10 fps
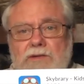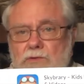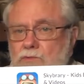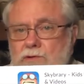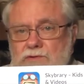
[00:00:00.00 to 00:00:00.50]
the
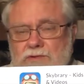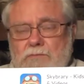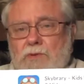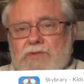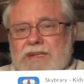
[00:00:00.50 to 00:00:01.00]
words in
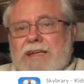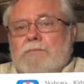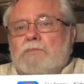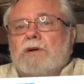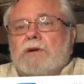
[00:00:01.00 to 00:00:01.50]
most any
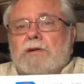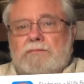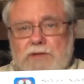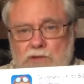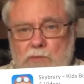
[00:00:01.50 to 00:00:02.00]
book
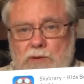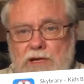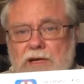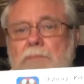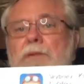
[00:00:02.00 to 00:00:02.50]
that you
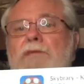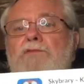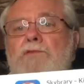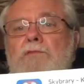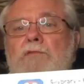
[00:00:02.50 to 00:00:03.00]
pick up after a